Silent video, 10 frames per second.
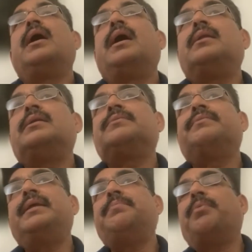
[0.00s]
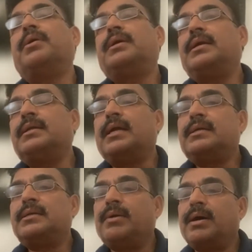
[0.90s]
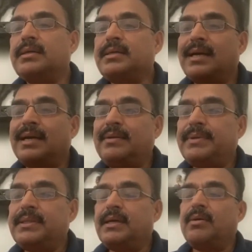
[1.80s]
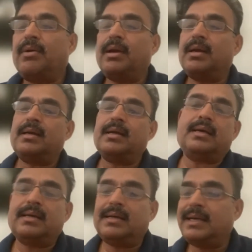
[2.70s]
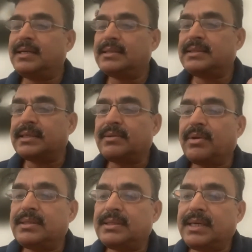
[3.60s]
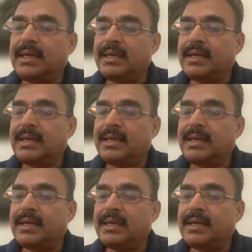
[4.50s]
And it's very important that you are current with the all latest technology,